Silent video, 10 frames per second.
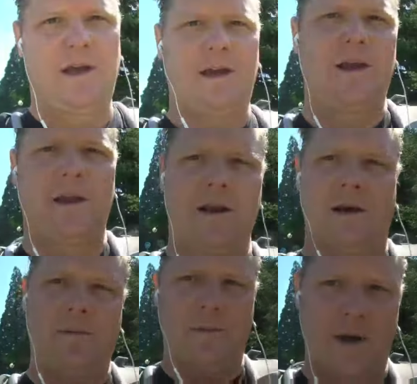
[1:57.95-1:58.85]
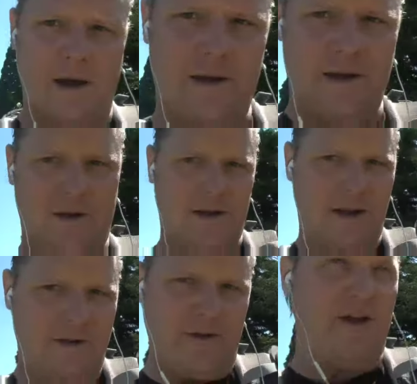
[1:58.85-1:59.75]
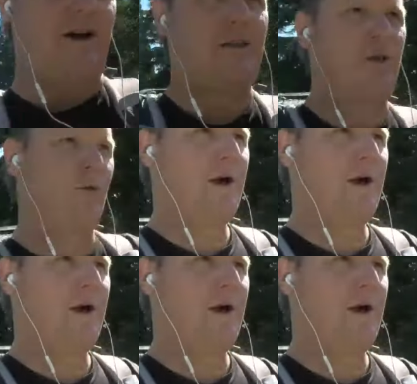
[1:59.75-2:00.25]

and I'm leaving on the